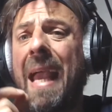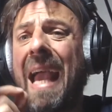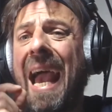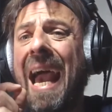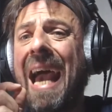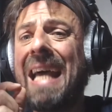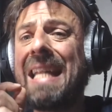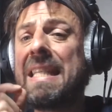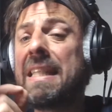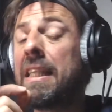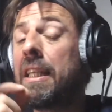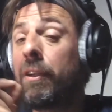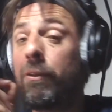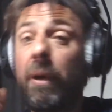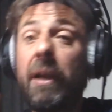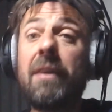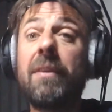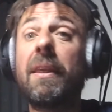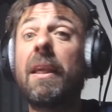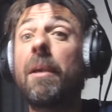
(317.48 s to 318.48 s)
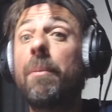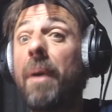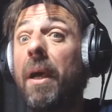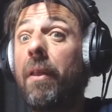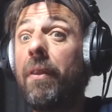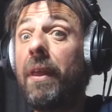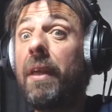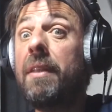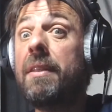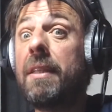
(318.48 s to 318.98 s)
And the great thing
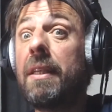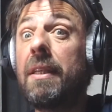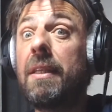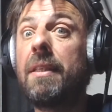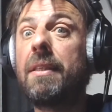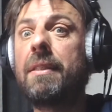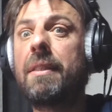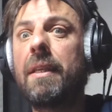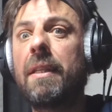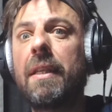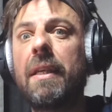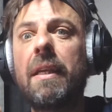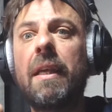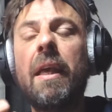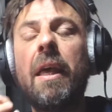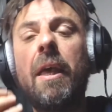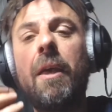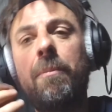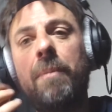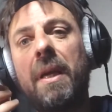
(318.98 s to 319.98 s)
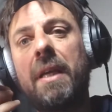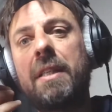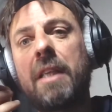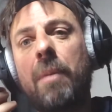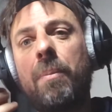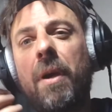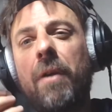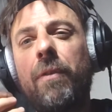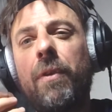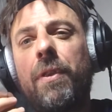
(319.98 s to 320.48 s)
about that is that it picks
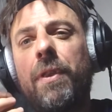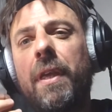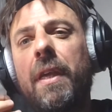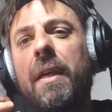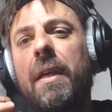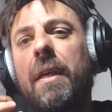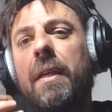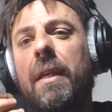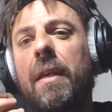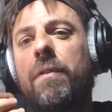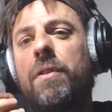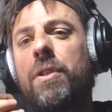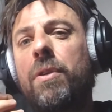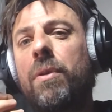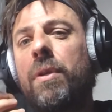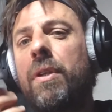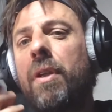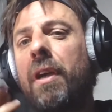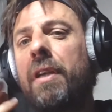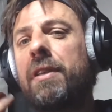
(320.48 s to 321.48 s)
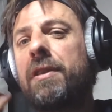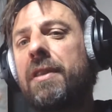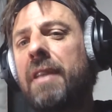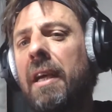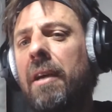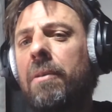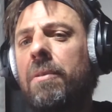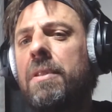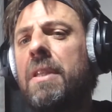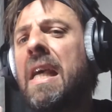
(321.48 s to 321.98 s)
up everything and gives you a nice
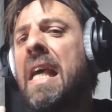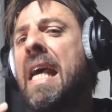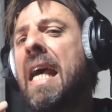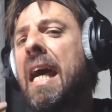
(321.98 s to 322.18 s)
sound.